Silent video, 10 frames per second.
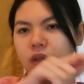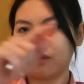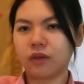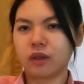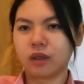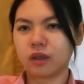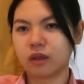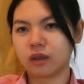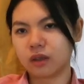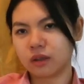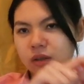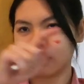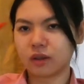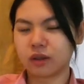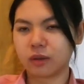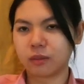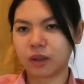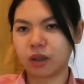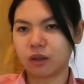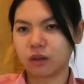everything same
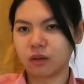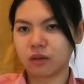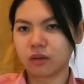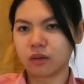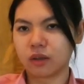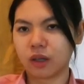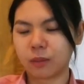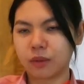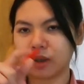thing happens